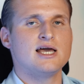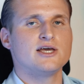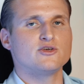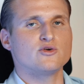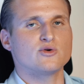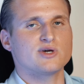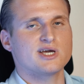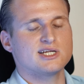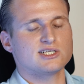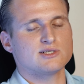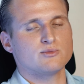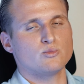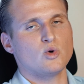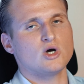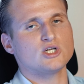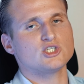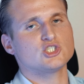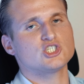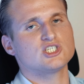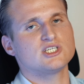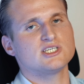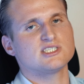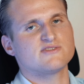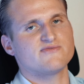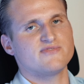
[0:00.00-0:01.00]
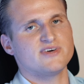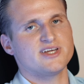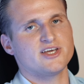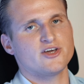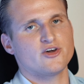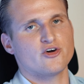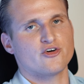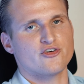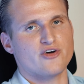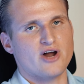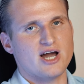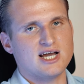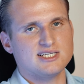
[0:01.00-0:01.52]
You can watch this
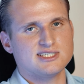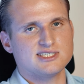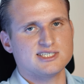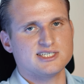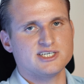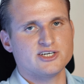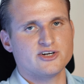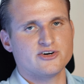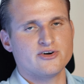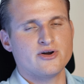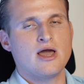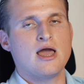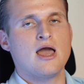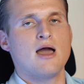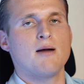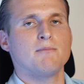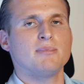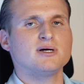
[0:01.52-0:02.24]
video right here,